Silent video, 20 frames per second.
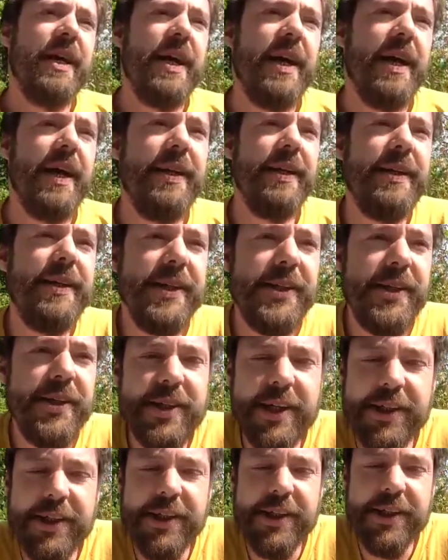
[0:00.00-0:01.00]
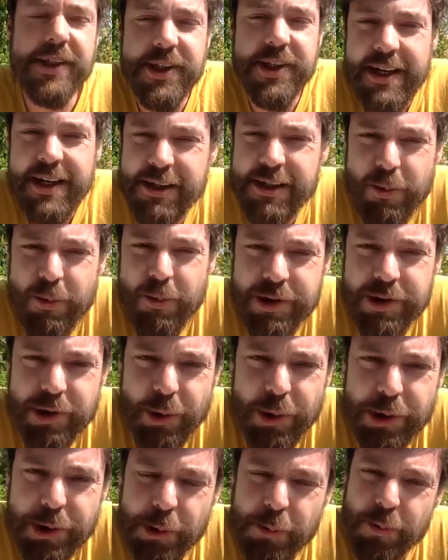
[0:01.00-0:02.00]
And this is exactly what John
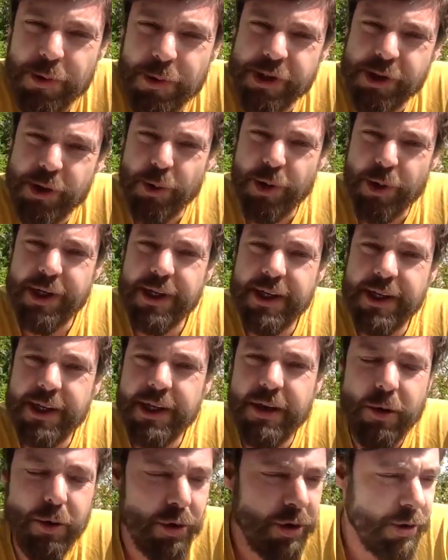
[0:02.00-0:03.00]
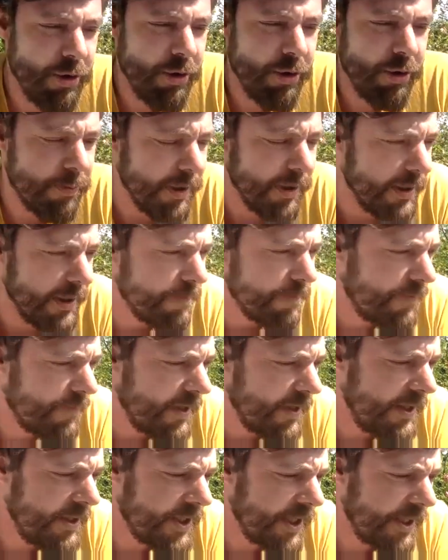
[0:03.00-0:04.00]
Todd was doing, and he learned me. He
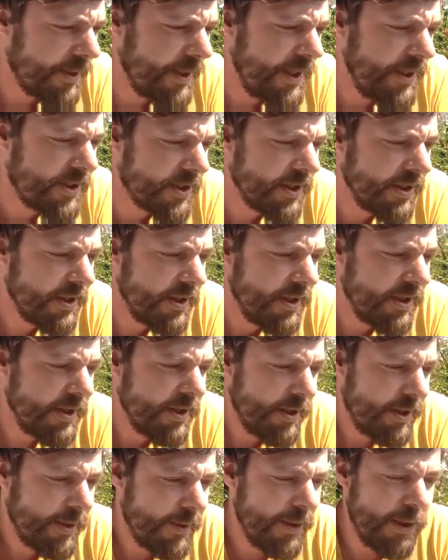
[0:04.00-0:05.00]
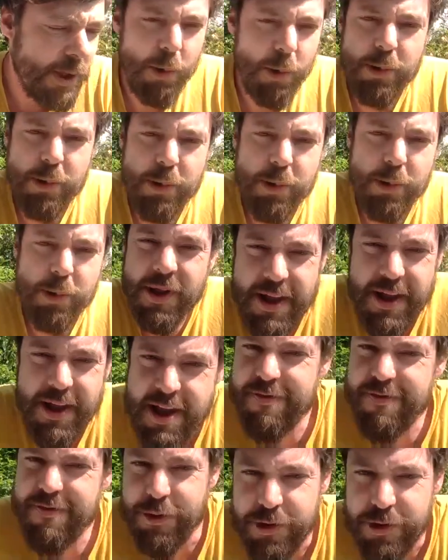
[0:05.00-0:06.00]
said, "These don't
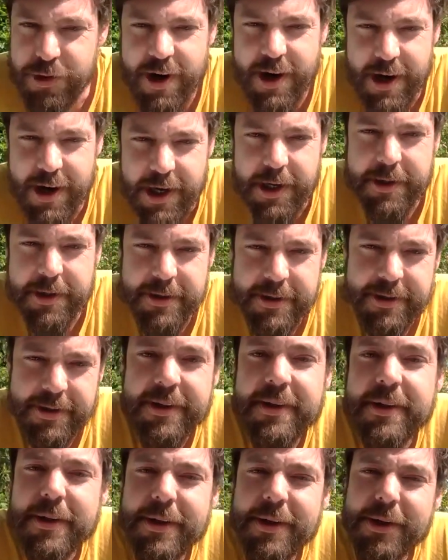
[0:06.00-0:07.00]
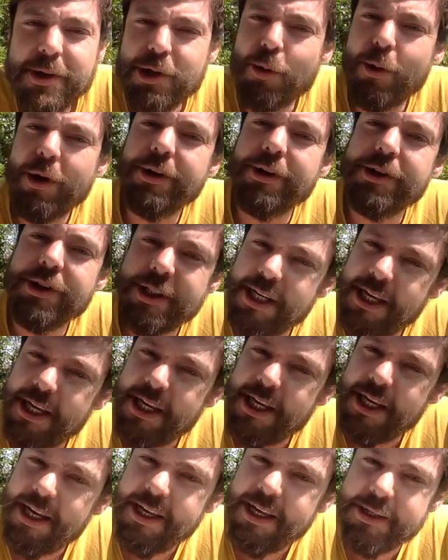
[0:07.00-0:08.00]
even try to
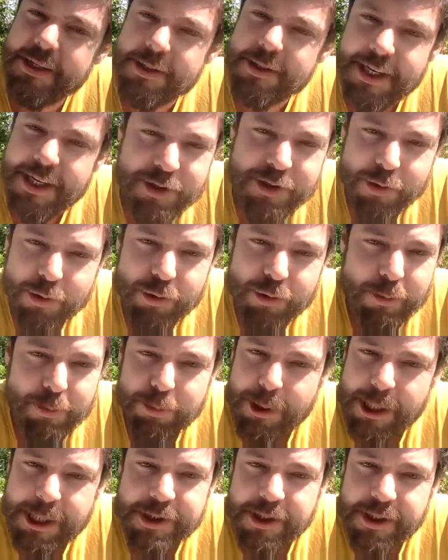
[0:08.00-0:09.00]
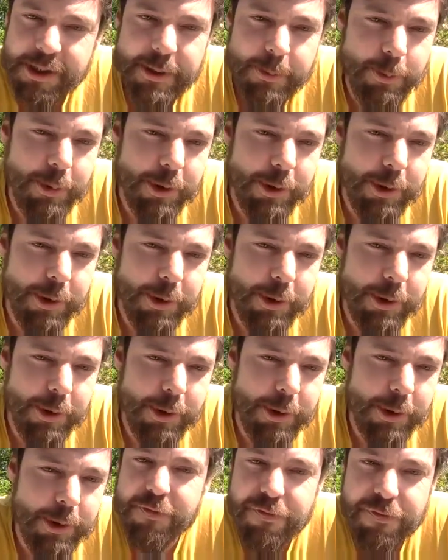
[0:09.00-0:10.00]
understand natural complexity, because the
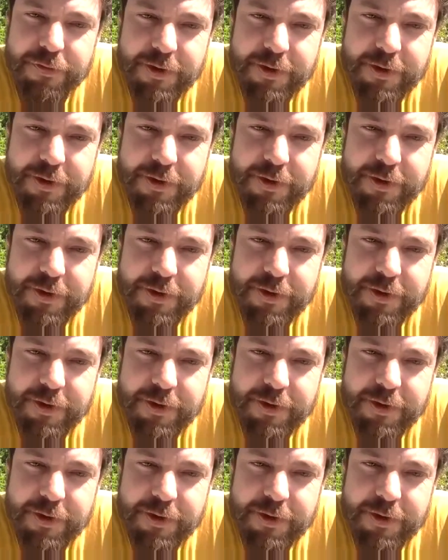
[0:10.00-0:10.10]
positive